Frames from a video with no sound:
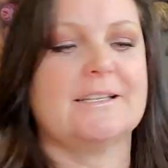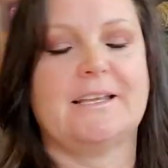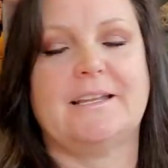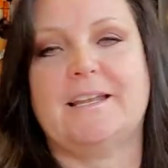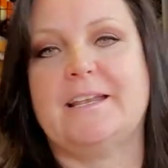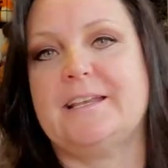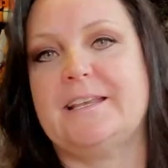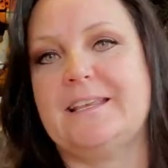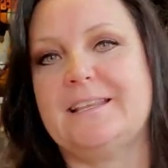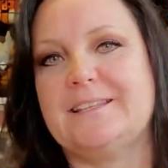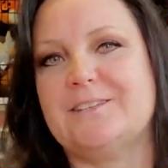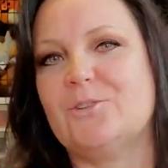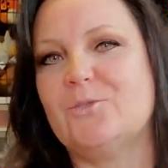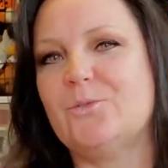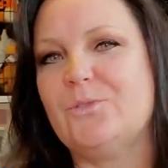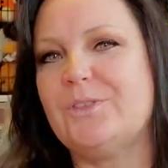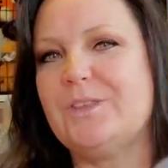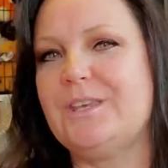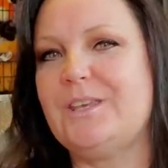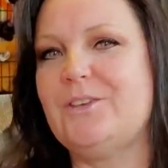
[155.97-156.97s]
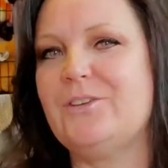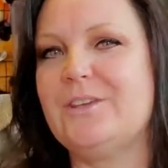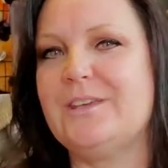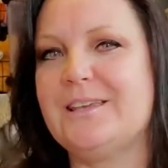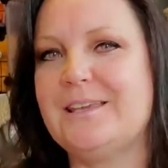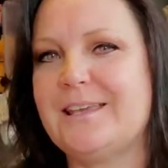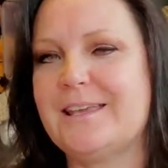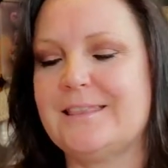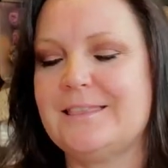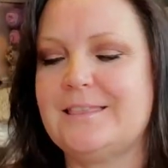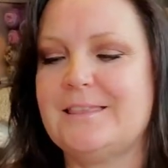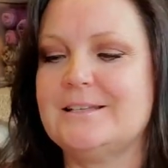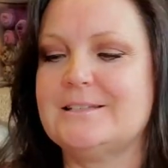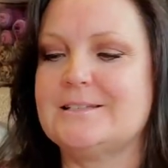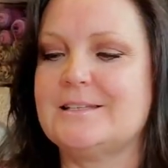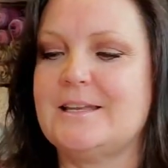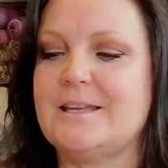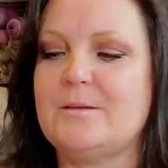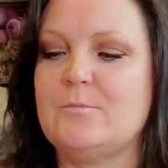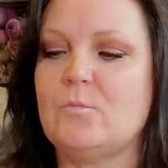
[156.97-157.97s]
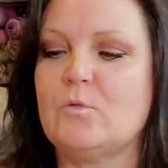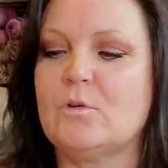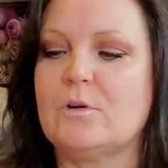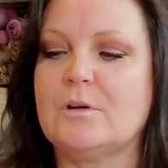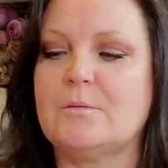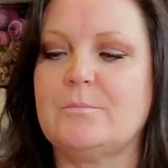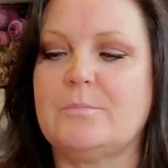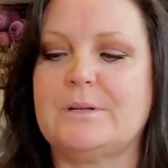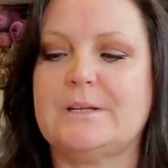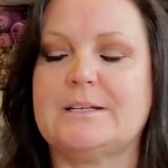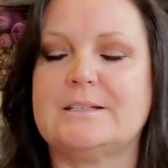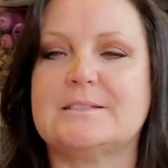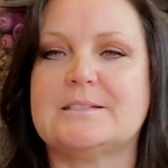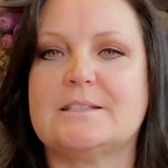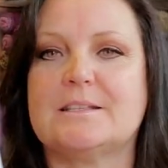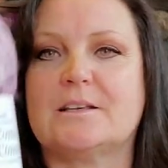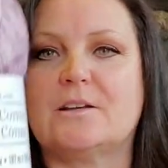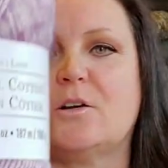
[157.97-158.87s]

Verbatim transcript: and I don't think you can get this anymore, but it's the